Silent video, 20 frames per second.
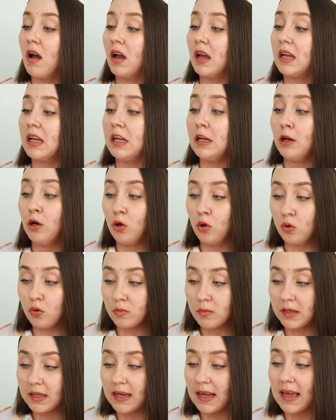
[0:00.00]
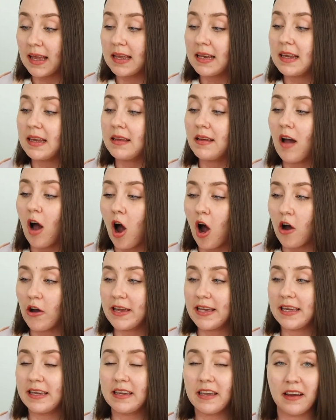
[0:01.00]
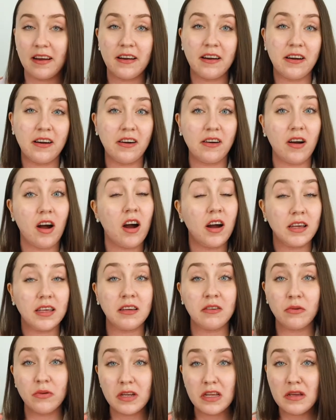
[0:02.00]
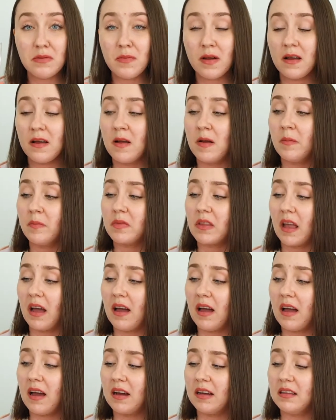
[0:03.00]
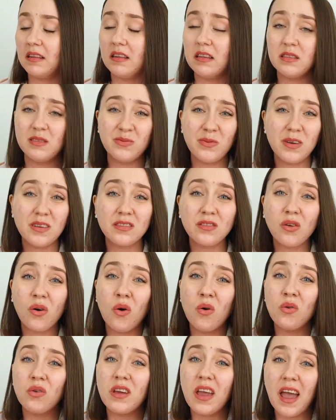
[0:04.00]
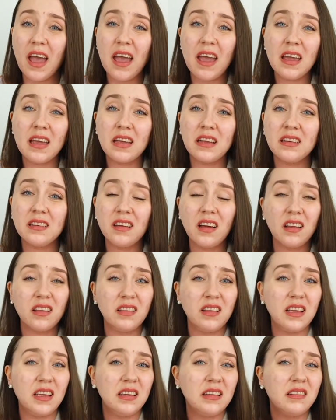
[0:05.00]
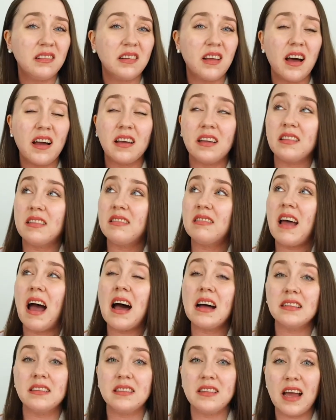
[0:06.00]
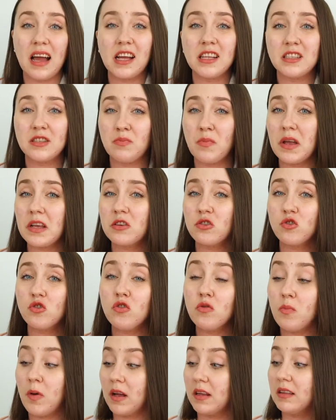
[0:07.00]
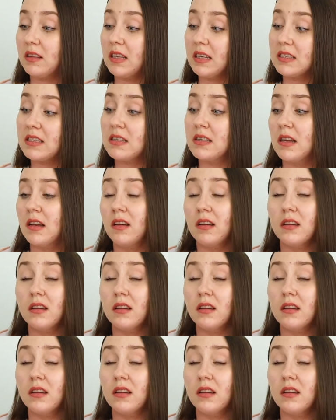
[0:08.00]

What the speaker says: Illuminating Eye Care Eye Cream. And this was okay, nothing like that special, but this